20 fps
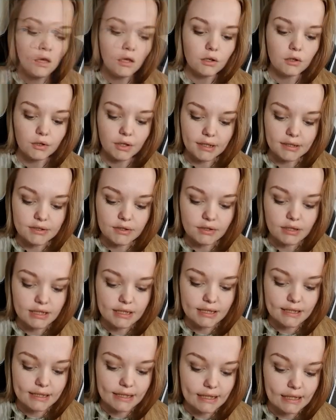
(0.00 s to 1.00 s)
Okay, so this
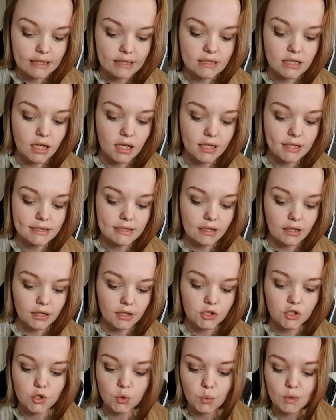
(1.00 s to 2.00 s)
is the
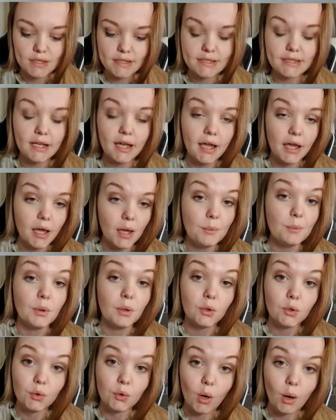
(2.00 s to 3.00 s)
tie-dye twist hem
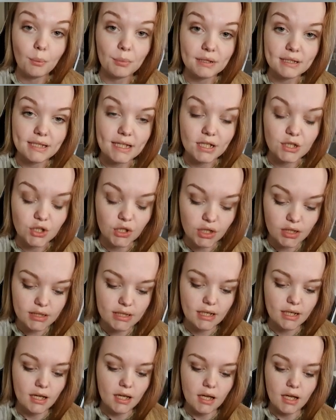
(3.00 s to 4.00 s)
crop t-shirt.
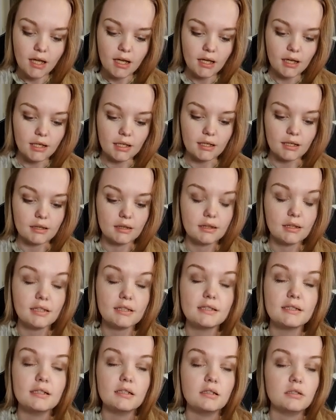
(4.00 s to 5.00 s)
Uh,
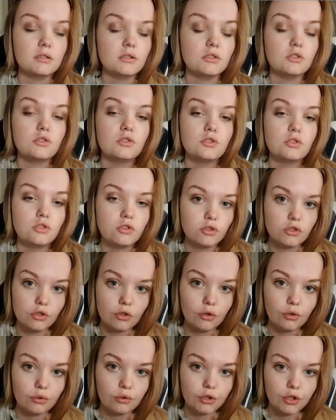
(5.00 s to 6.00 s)
this is
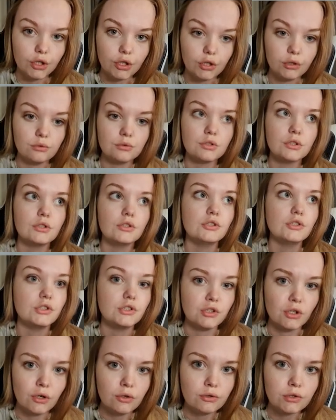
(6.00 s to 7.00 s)
so cute,
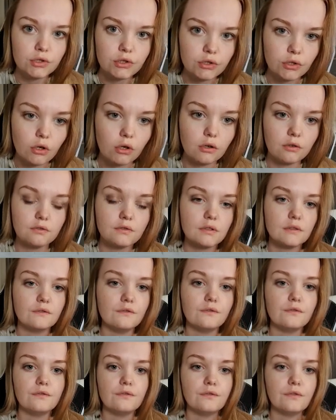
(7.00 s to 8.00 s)
so soft, and
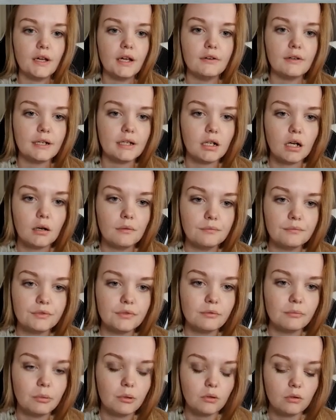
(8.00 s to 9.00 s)
very
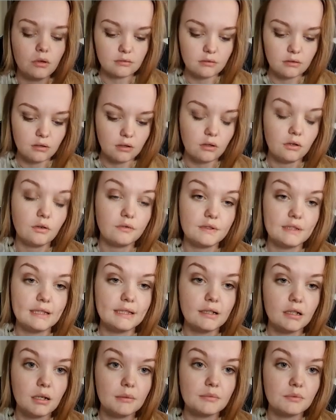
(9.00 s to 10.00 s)
comfortable. It obviously
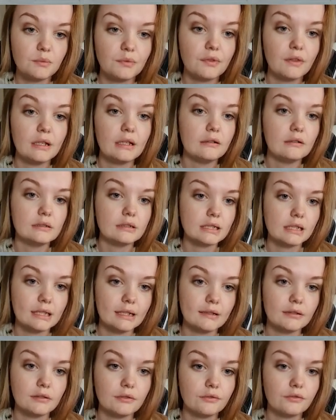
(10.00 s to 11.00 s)
comes with the little tie
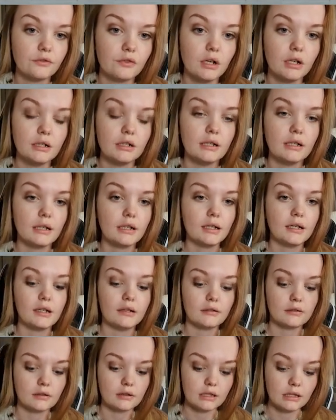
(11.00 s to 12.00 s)
at the front, uh,
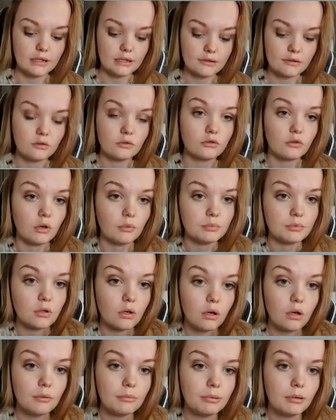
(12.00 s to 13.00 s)
a nice crop
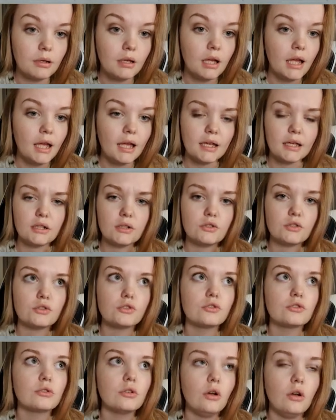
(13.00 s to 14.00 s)
top. It is
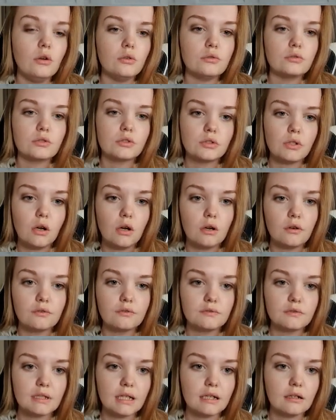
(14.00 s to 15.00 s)
so
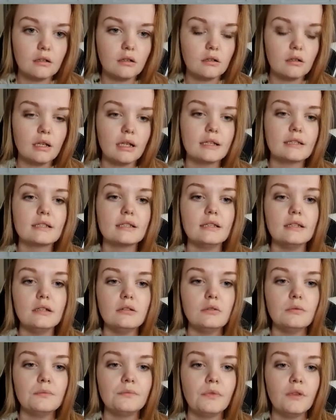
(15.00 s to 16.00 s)
soft, and it's a
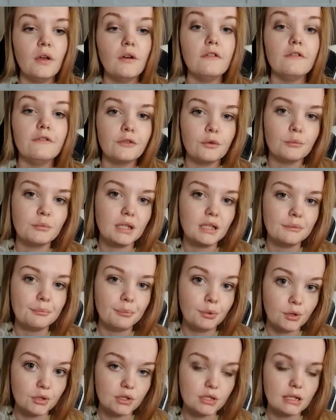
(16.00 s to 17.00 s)
little, for me
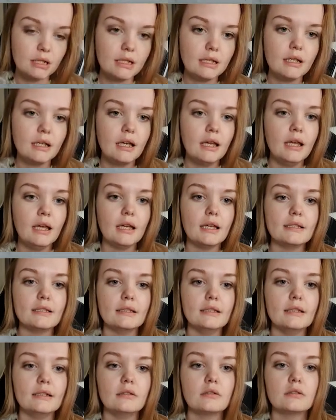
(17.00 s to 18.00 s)
personally, it's a
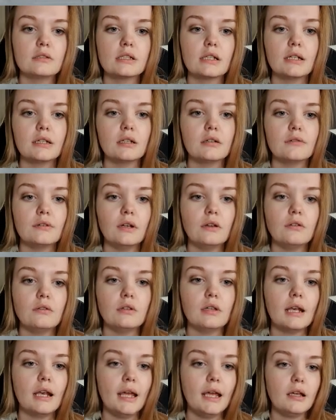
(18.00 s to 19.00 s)
little tight around
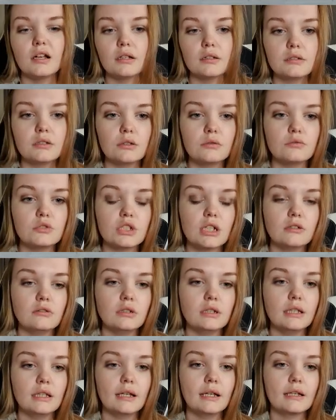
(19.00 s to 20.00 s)
the neck. I don't
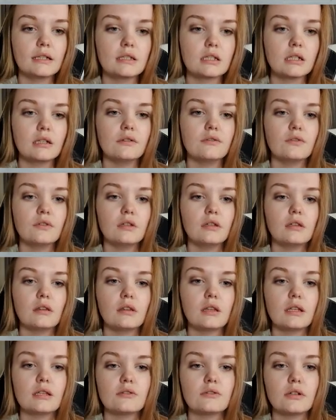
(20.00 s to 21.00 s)
generally like tight-fitting
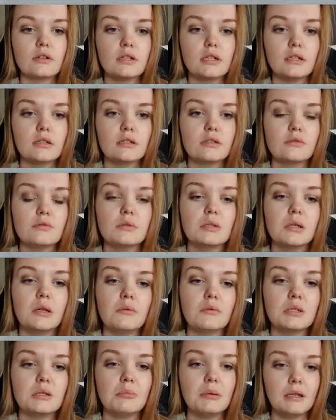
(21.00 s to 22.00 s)
things around here, so it
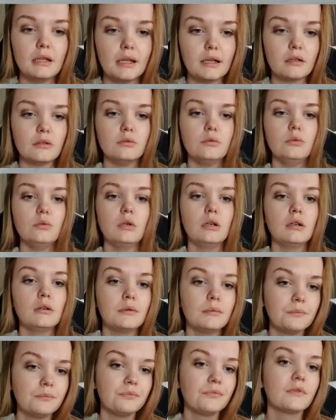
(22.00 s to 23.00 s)
was a bit like, ooh,
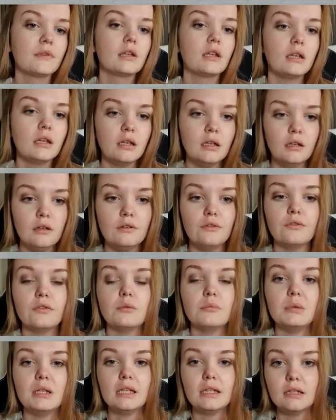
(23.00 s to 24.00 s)
for
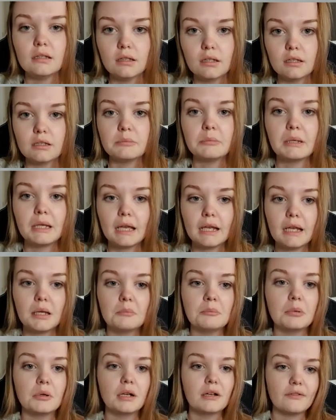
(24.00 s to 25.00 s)
me at the beginning,
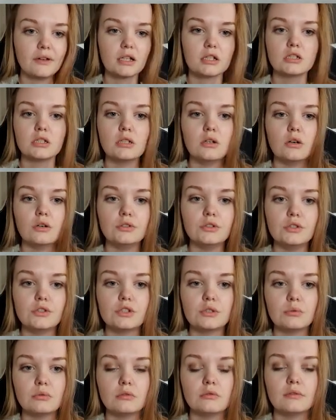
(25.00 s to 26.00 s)
but I've actually gotten used
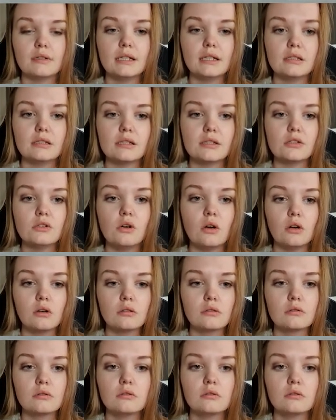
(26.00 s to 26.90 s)
to it already because it's not